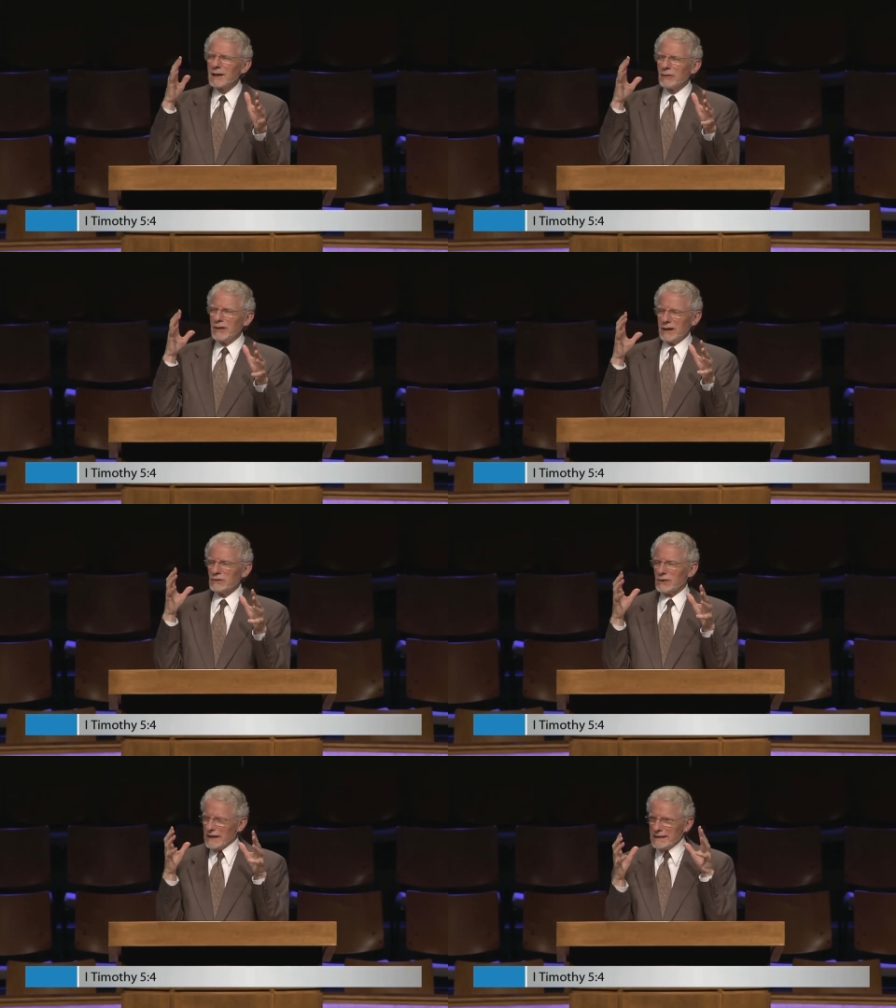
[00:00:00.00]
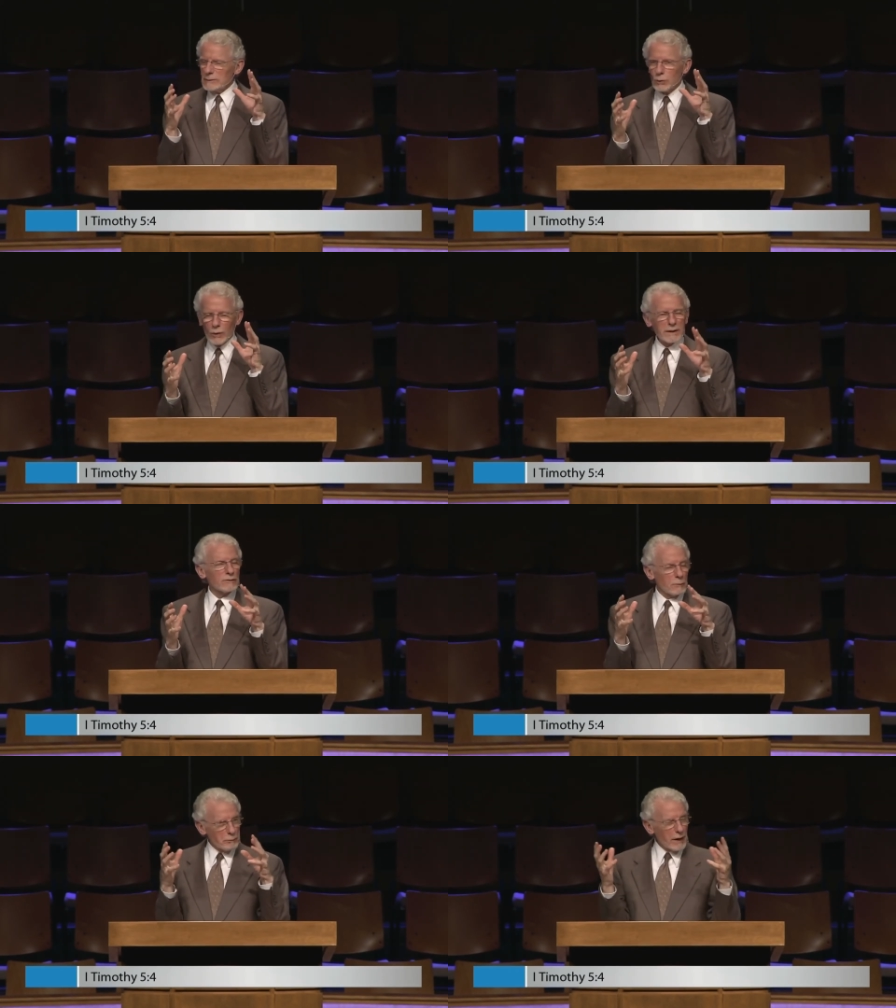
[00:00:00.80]
This is one
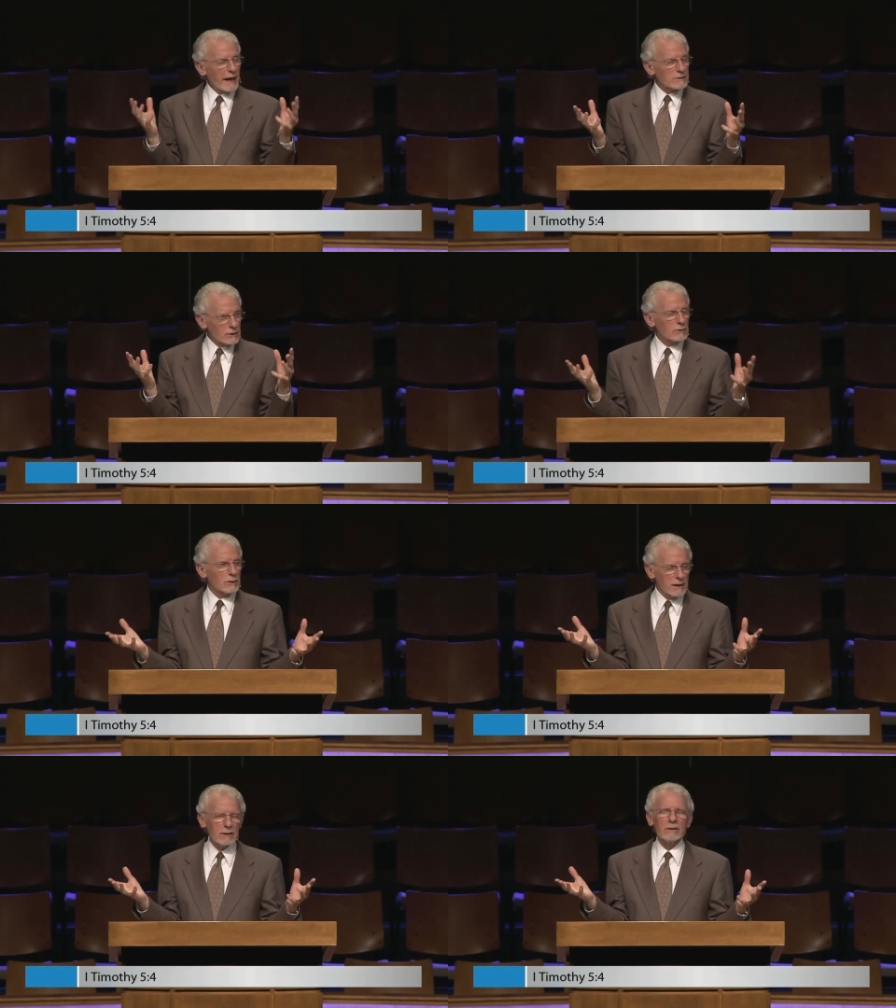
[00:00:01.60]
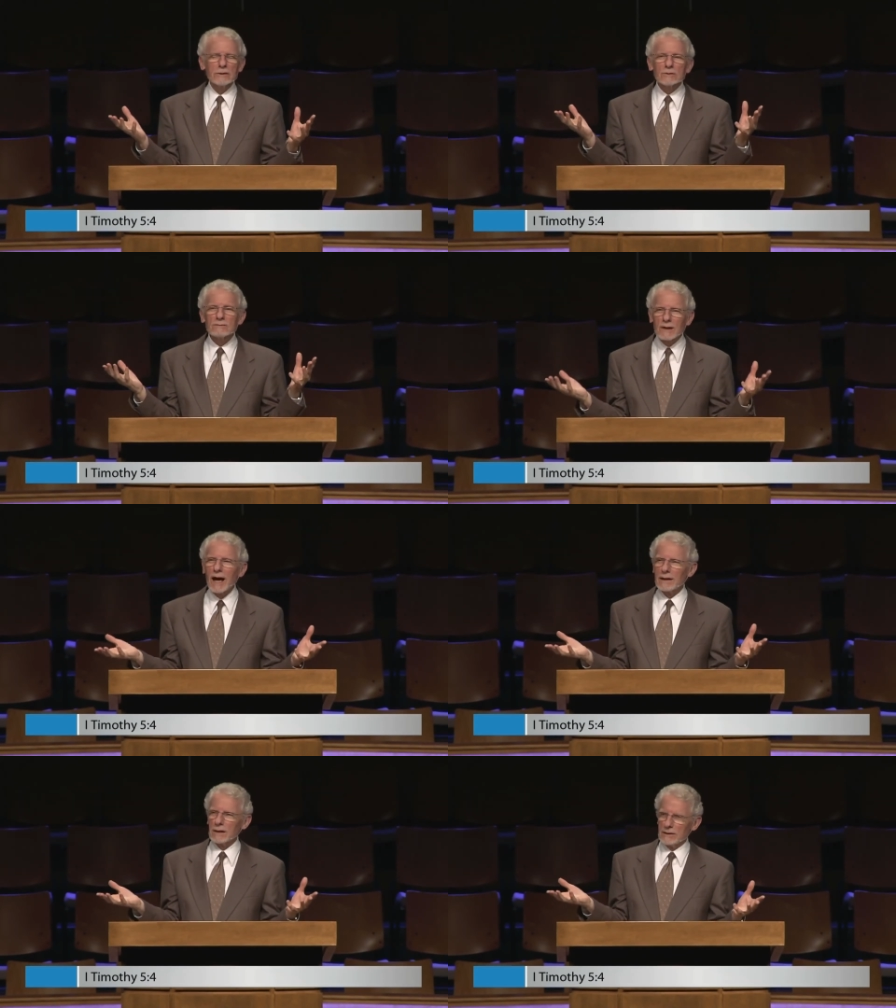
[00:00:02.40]
of the practical areas of
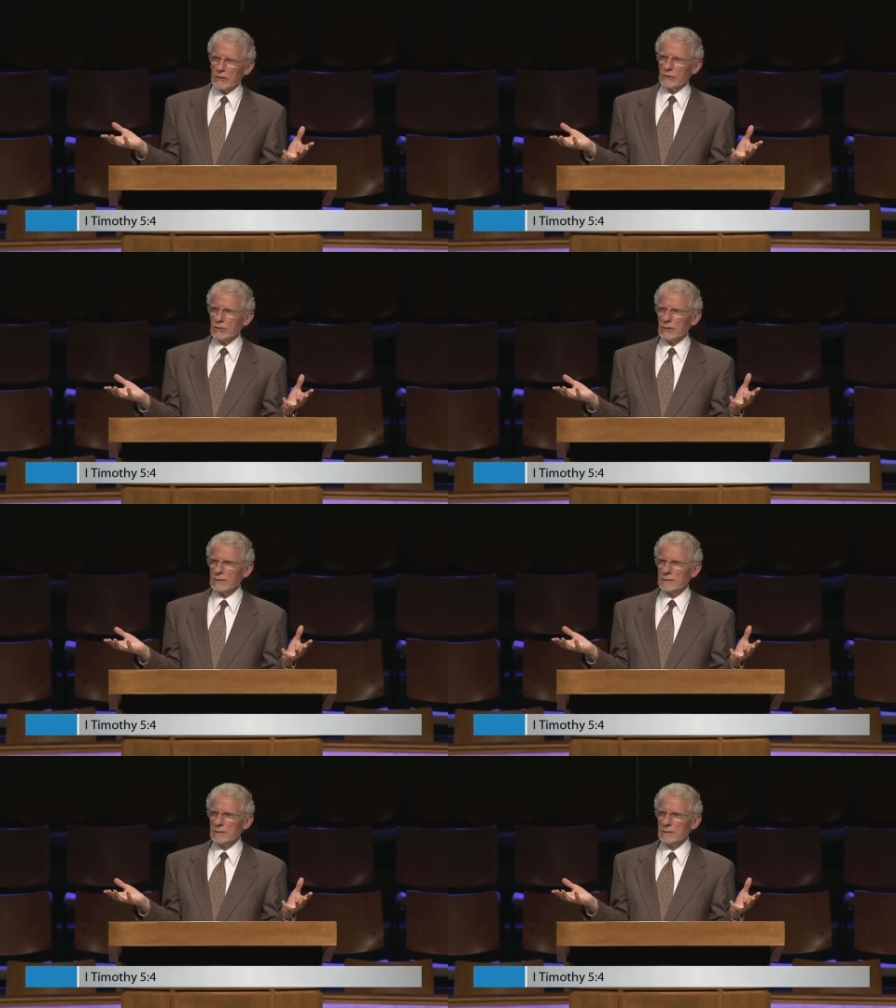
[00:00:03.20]
godliness.